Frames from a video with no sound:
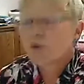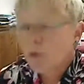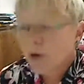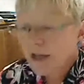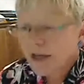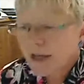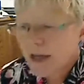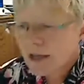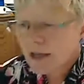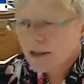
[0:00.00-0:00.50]

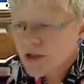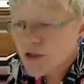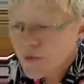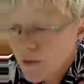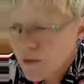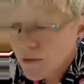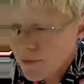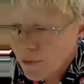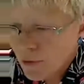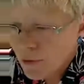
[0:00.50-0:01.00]
$20
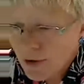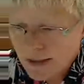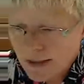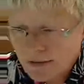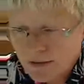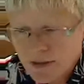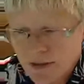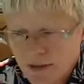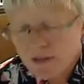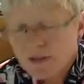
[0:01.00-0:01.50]
for 4
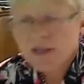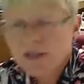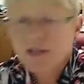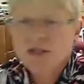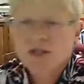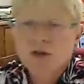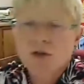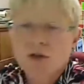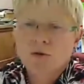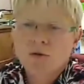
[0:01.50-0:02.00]
ounces,
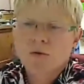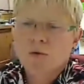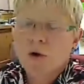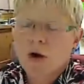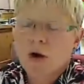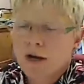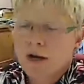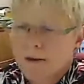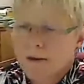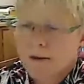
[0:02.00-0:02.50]

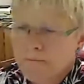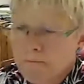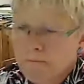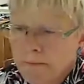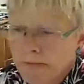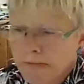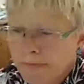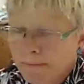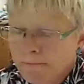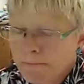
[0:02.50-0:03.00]
so
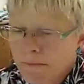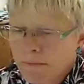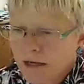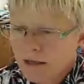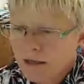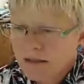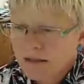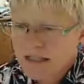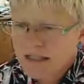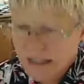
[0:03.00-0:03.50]

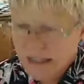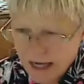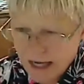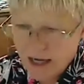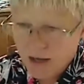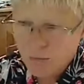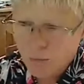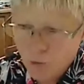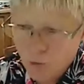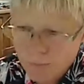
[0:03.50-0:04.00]
a
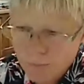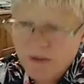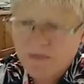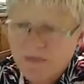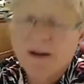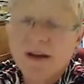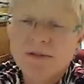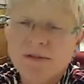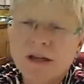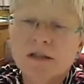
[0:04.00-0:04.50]
skein would be
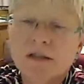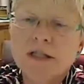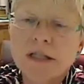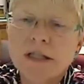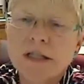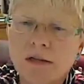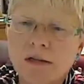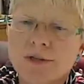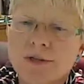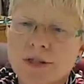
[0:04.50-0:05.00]
$5
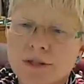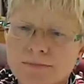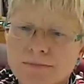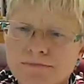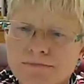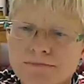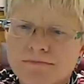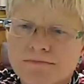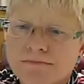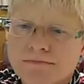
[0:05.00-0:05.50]
an ounce.